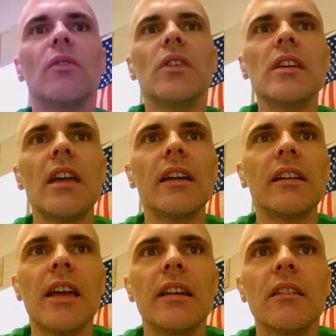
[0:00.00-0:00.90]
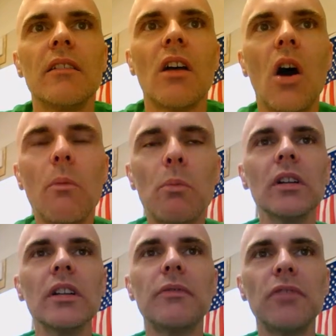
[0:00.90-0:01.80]
and help
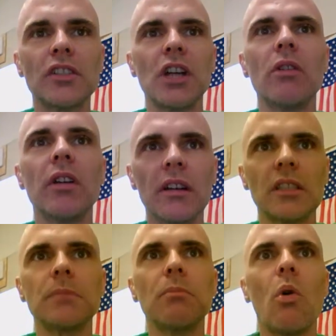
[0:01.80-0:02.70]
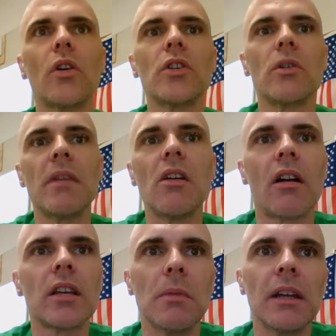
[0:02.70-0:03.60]
really flush out and explore your main
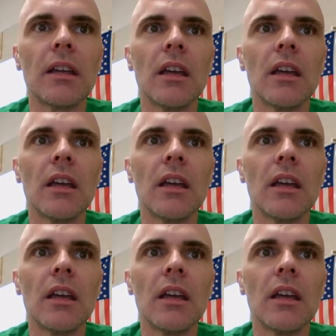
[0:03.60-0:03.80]
argument.